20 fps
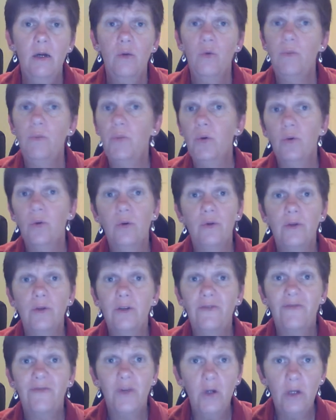We bought all this
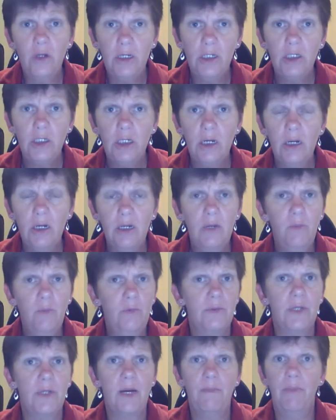furniture. It
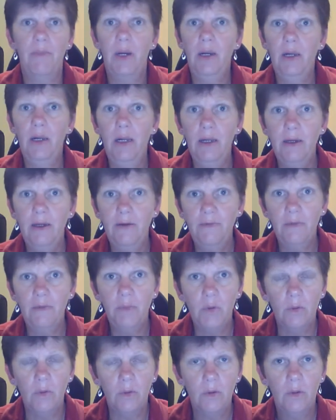was
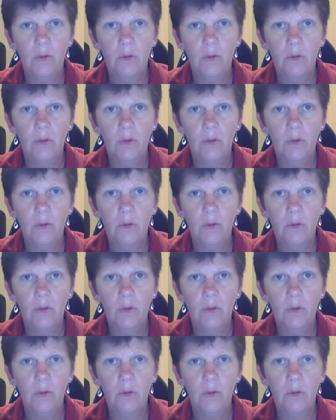unbelievable.